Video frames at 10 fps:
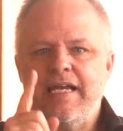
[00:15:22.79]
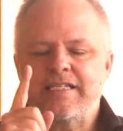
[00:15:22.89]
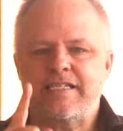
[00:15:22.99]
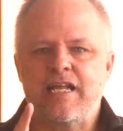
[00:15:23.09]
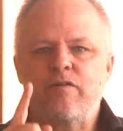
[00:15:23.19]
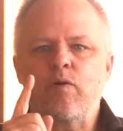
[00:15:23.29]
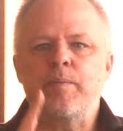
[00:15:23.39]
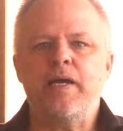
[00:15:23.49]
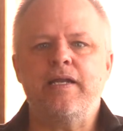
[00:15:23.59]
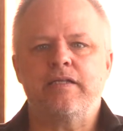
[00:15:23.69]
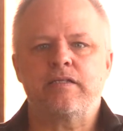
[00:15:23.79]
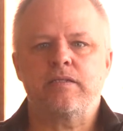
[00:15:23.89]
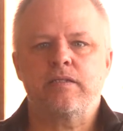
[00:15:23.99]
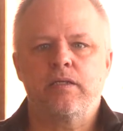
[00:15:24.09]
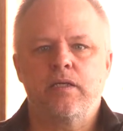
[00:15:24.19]
instead of
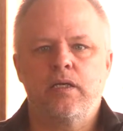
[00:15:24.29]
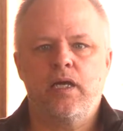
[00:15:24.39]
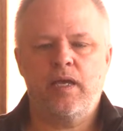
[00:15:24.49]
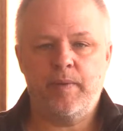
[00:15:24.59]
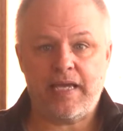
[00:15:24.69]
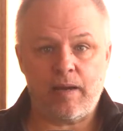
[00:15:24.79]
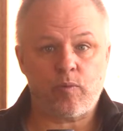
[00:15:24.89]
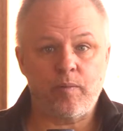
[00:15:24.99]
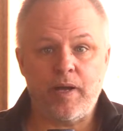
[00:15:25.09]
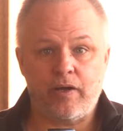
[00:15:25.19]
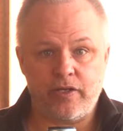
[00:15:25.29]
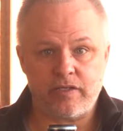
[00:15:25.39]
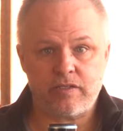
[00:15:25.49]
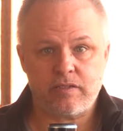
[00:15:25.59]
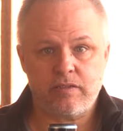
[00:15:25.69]
repentance, he became
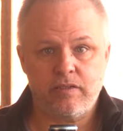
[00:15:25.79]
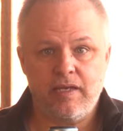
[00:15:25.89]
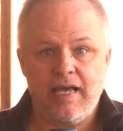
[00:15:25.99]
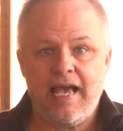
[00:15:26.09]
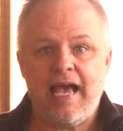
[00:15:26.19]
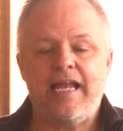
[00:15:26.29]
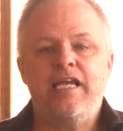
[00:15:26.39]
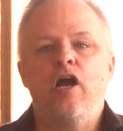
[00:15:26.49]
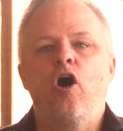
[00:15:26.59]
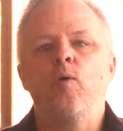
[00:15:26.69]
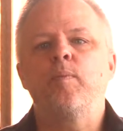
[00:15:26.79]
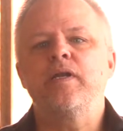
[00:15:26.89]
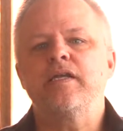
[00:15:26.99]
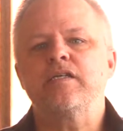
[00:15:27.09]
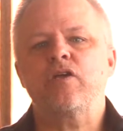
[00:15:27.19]
rebellious. And he
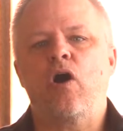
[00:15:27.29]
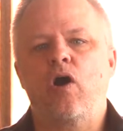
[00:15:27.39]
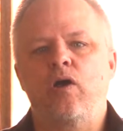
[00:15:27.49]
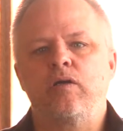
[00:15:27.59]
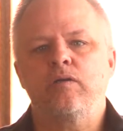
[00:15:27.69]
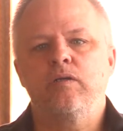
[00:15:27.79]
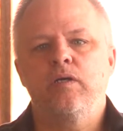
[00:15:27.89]
opened his heart.